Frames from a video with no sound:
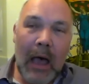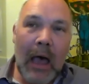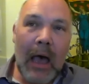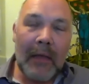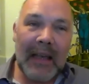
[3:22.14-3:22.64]

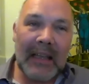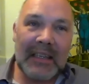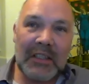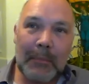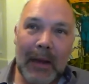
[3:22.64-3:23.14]
And that's
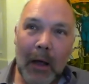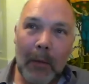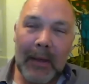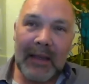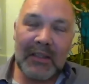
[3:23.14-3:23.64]
actually been our
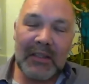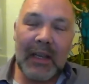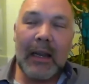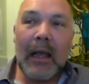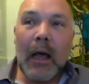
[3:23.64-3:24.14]
big concern.
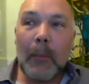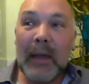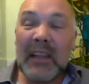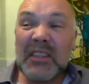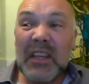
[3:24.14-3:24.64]
Our big
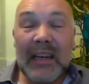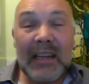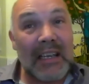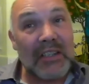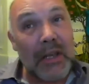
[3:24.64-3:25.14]
concern is
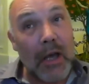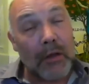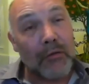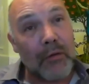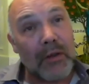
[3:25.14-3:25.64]
actually going
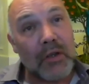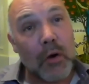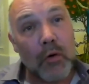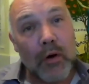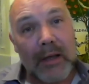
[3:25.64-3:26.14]
through this
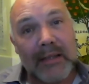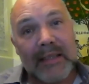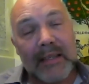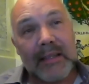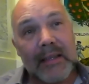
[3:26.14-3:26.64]
whole
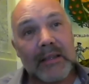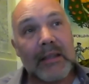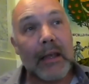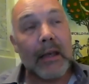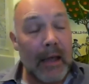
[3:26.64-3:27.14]
crisis, there's
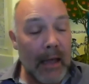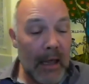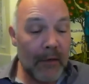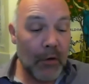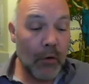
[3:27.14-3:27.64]
that
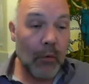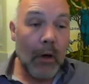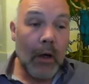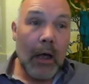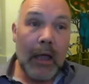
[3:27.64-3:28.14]
if you're
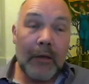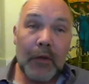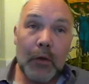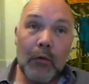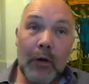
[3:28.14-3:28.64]

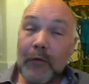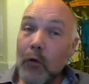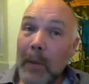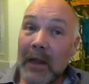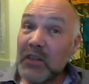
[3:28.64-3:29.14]
a
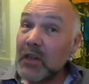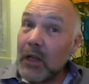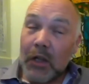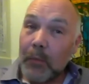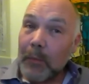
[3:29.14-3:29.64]
pensioner,
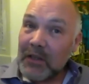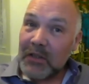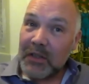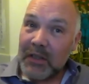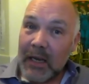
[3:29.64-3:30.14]
your
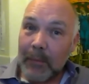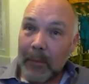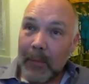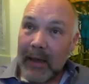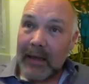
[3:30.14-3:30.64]
pension's going to be
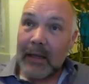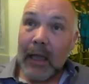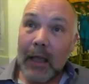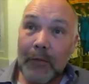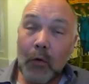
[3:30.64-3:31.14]
paid.
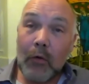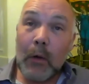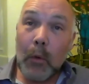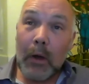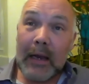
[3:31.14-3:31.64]
If you're
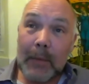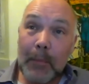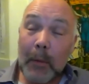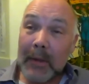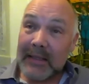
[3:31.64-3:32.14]
working in the
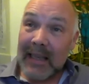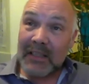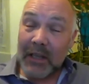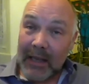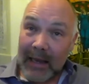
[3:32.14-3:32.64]
public
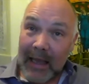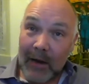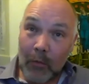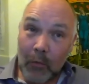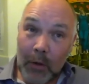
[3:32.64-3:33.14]
sector, you're going to get
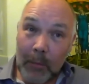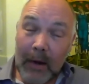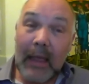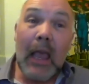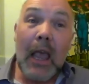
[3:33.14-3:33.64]
all your
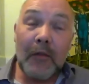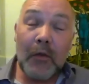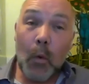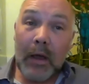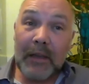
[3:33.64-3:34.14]
money. If you're
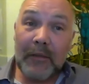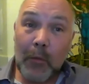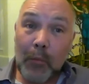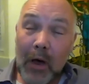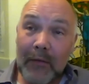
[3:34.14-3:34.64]
working for a
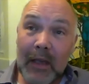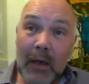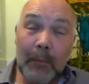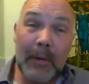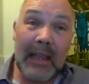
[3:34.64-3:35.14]
private
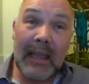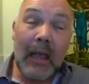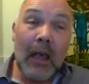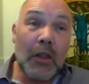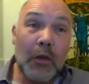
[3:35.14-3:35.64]
company,
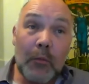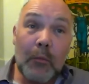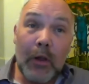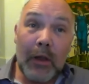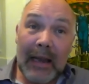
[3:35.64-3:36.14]
you're
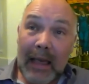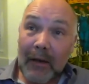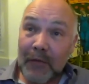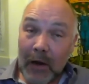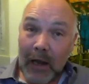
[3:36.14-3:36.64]
going to get
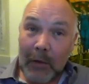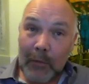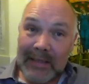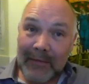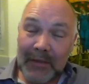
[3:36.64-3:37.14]
furloughed
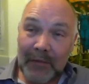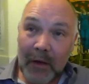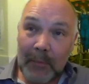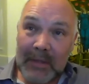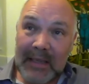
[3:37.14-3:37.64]
with
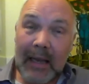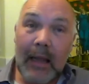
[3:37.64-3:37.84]
75%.